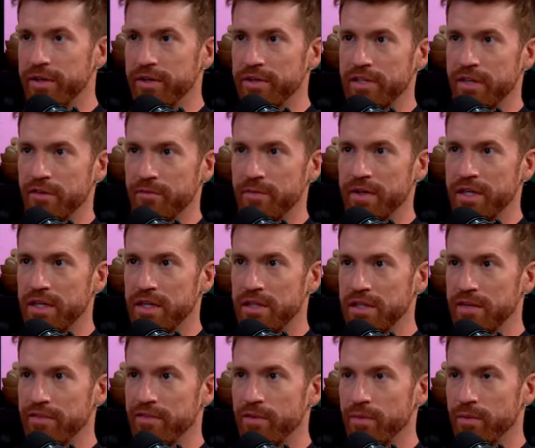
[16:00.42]
herself, because
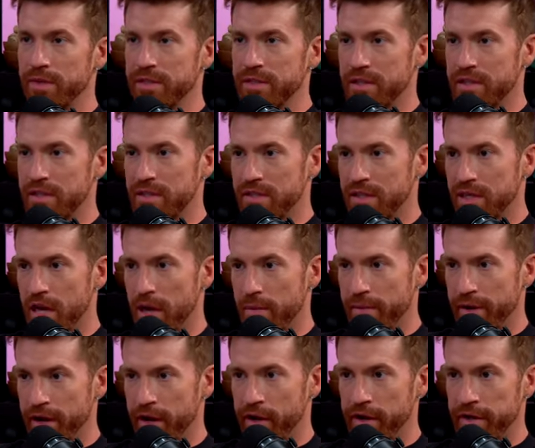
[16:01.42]
if it wasn't
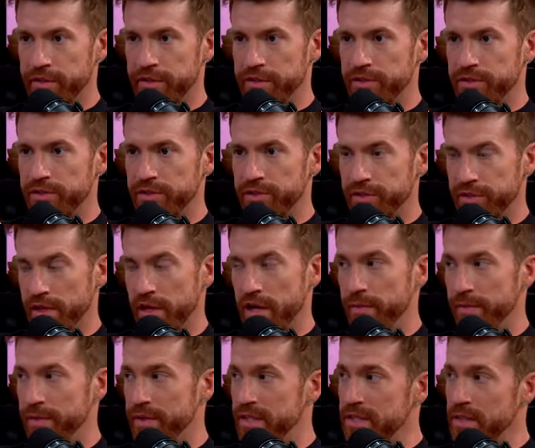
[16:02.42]
apparent to
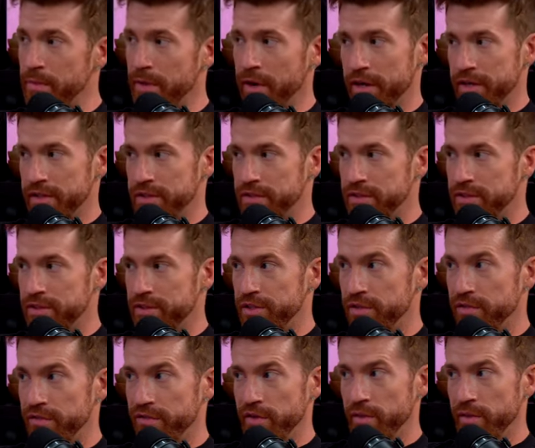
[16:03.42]
them, it is apparent to
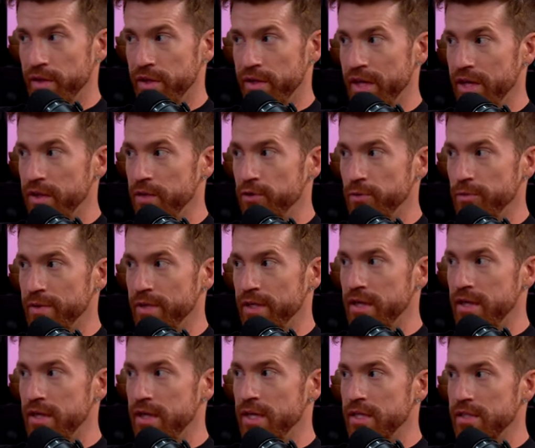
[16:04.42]
the viewer that
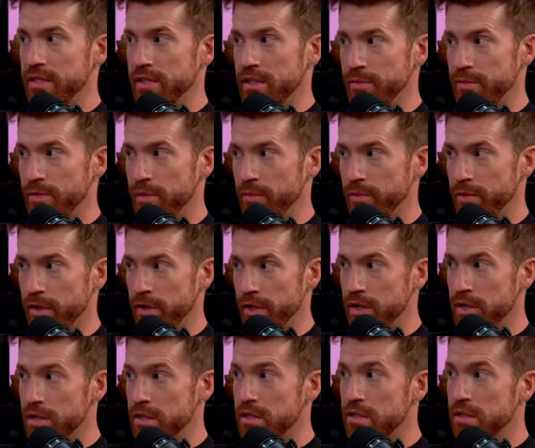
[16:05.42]
Ubah is a little bit
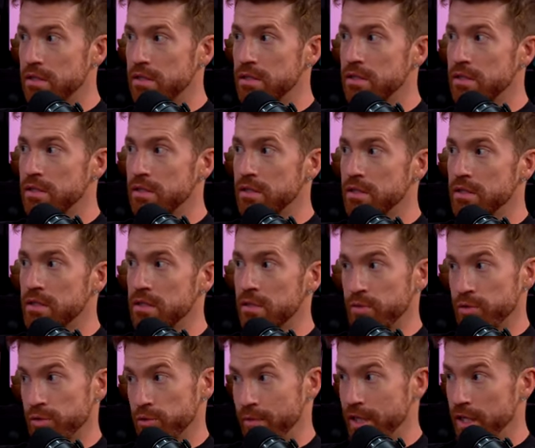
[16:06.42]
more reserved,
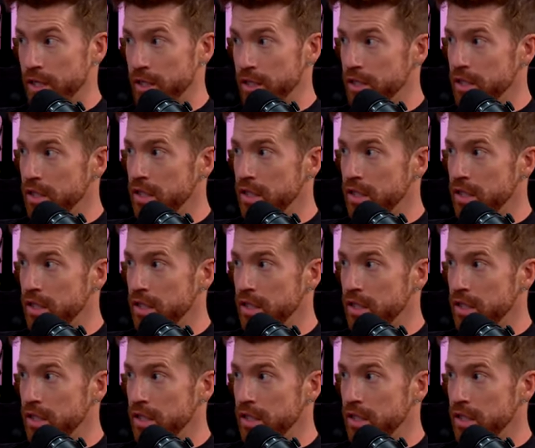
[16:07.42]
subduba.